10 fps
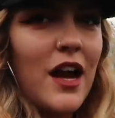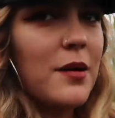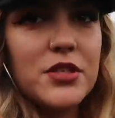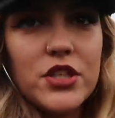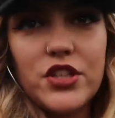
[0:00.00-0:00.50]

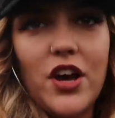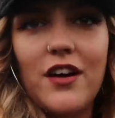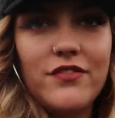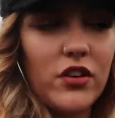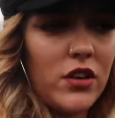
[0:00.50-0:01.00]
Absolutely don't
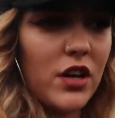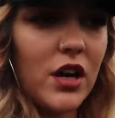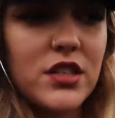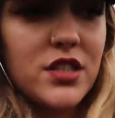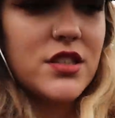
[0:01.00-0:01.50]
have vodka,
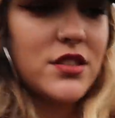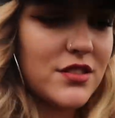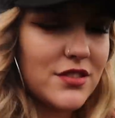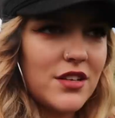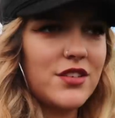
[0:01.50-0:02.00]
guys.
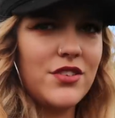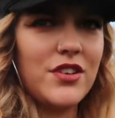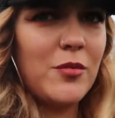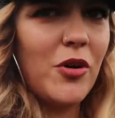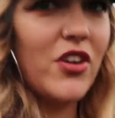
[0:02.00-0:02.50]
It's a
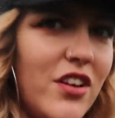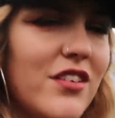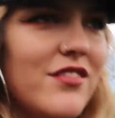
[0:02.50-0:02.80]
Sunday morning